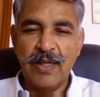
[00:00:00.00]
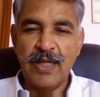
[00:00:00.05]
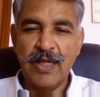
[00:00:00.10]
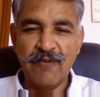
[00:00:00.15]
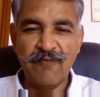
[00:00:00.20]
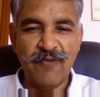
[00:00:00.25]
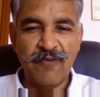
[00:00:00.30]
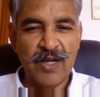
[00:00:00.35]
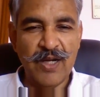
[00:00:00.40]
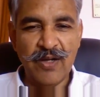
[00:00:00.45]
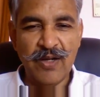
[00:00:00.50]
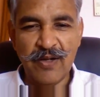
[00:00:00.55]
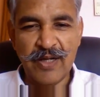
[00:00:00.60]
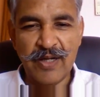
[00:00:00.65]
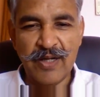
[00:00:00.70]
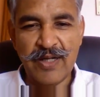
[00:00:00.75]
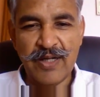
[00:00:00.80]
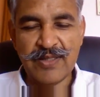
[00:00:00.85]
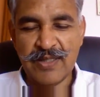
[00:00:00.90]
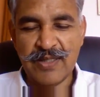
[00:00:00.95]
If
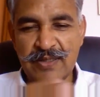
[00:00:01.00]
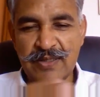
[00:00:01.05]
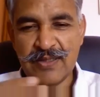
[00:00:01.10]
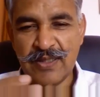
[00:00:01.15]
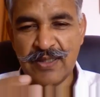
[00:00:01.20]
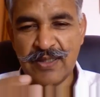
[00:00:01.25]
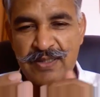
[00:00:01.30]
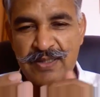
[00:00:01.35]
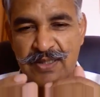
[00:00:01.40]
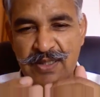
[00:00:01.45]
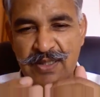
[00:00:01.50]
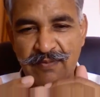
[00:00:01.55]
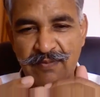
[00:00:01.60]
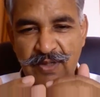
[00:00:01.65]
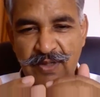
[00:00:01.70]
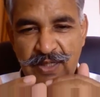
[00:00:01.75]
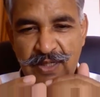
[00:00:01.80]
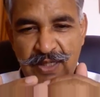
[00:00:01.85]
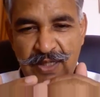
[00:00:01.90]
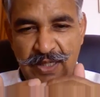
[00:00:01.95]
unorganized sector is
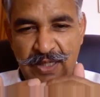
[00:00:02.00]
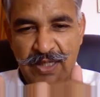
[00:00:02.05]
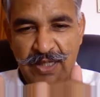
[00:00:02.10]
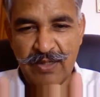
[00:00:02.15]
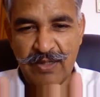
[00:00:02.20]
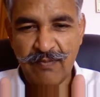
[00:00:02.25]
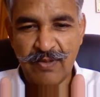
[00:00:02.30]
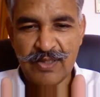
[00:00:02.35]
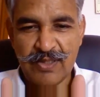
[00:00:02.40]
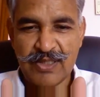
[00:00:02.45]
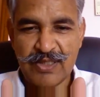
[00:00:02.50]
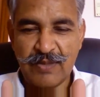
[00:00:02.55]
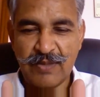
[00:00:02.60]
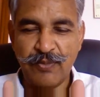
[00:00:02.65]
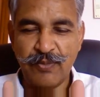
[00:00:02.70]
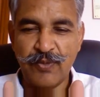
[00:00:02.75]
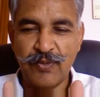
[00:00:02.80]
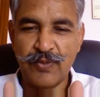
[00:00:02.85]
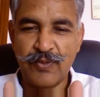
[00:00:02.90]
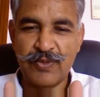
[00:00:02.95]
given equal
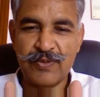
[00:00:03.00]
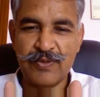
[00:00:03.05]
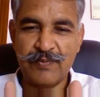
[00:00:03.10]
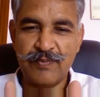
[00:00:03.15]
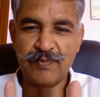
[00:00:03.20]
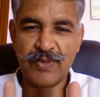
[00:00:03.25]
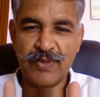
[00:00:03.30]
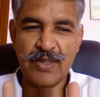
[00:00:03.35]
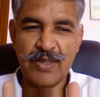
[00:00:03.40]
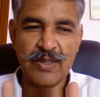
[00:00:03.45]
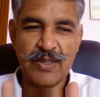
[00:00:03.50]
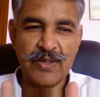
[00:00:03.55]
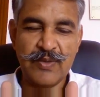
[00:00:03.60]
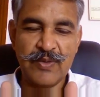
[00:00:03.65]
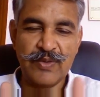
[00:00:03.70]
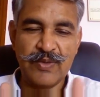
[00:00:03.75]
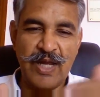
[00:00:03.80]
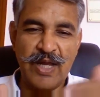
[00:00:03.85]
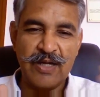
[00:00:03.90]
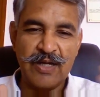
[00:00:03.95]
support
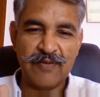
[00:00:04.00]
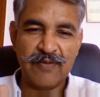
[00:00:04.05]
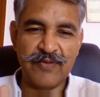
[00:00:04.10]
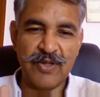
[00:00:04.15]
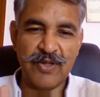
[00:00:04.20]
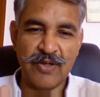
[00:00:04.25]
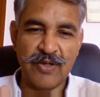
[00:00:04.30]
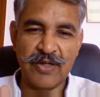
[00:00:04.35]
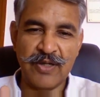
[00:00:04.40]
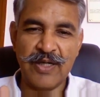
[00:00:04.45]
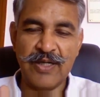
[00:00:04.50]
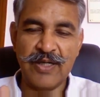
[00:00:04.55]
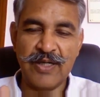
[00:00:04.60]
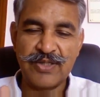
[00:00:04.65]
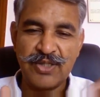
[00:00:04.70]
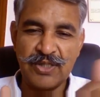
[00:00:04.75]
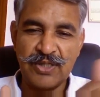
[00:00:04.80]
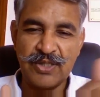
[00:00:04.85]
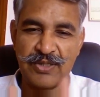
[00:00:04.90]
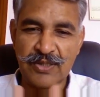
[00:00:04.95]
to that of the organized
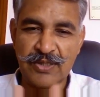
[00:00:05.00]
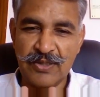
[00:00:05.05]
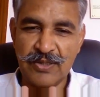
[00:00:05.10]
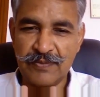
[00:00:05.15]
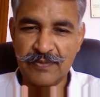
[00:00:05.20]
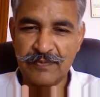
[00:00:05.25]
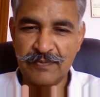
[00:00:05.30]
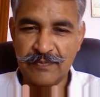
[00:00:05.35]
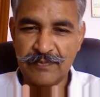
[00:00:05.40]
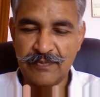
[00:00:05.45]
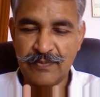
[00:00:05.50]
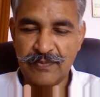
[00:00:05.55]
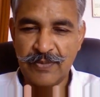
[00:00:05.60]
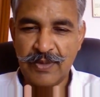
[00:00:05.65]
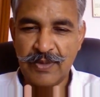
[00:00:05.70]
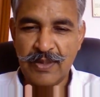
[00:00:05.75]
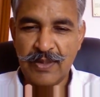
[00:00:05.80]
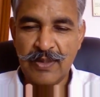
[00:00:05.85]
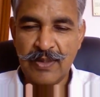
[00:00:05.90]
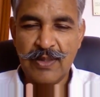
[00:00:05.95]
sector,
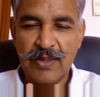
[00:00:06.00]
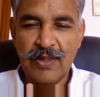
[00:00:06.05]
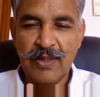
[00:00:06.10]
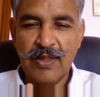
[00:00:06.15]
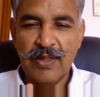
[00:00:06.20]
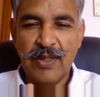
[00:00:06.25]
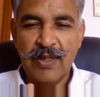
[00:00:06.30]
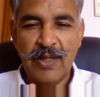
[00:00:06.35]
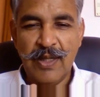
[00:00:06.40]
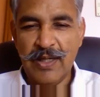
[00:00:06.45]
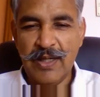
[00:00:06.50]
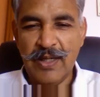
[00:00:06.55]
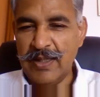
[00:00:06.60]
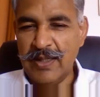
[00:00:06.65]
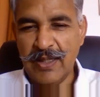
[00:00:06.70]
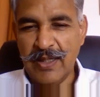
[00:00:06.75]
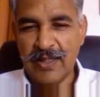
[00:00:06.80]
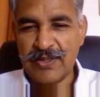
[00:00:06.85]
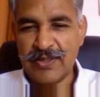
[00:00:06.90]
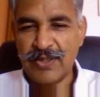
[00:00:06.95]
I
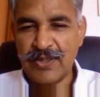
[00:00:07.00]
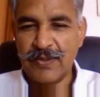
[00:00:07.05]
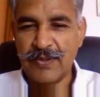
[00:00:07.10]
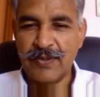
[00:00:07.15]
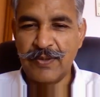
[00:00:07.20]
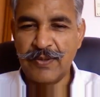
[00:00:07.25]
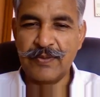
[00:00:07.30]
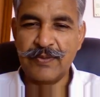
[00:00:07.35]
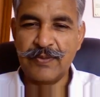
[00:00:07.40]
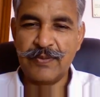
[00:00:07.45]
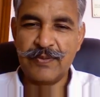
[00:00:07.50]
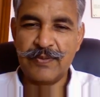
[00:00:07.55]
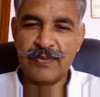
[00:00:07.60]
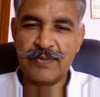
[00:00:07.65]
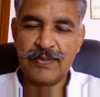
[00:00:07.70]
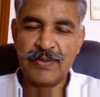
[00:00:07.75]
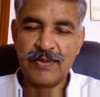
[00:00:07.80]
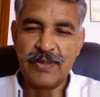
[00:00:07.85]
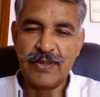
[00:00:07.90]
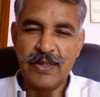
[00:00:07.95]
can assure you,
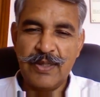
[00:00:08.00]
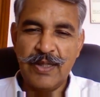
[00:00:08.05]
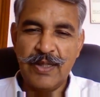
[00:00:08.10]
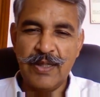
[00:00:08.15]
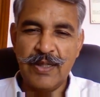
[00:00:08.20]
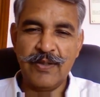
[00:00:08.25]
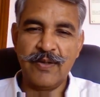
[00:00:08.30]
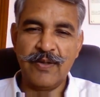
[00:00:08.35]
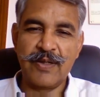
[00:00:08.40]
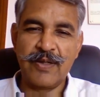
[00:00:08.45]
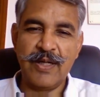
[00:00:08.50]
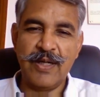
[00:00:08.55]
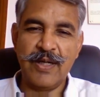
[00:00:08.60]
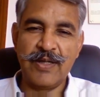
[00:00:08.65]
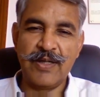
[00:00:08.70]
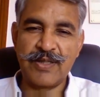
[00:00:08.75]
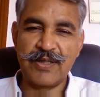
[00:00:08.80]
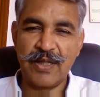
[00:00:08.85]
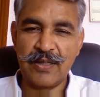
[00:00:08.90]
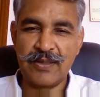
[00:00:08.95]

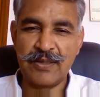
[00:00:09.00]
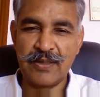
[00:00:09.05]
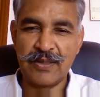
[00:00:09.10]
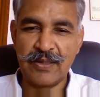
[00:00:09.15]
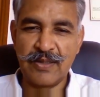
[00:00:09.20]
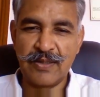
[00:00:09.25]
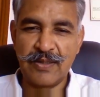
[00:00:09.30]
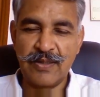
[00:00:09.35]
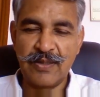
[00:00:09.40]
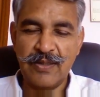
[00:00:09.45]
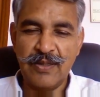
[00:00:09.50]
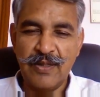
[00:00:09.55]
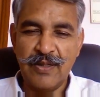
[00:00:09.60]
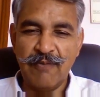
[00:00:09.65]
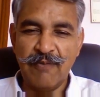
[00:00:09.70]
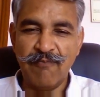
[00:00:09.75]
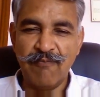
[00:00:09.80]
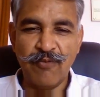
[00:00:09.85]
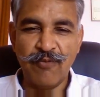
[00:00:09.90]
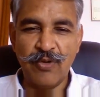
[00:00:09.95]
unorganized sector
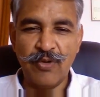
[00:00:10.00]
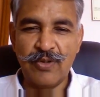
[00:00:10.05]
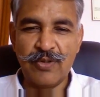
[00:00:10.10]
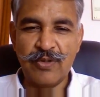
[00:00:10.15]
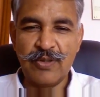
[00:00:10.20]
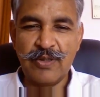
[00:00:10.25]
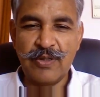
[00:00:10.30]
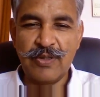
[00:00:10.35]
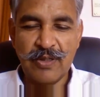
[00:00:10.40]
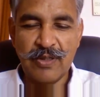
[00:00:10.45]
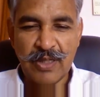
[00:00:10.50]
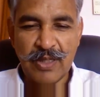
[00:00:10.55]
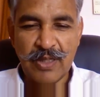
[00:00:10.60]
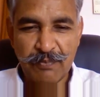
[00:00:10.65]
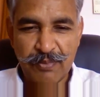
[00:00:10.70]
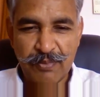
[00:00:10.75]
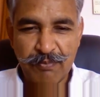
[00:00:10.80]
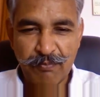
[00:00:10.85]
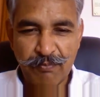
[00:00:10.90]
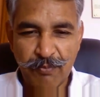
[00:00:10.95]
would
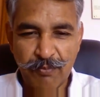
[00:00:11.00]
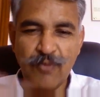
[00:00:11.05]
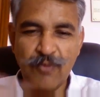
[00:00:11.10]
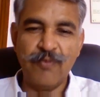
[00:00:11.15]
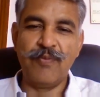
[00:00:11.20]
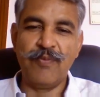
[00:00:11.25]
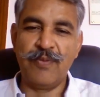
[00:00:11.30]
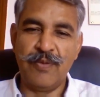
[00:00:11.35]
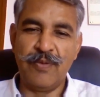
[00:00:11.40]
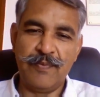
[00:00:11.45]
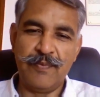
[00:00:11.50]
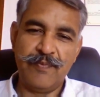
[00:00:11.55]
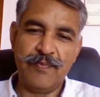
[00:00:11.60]
remove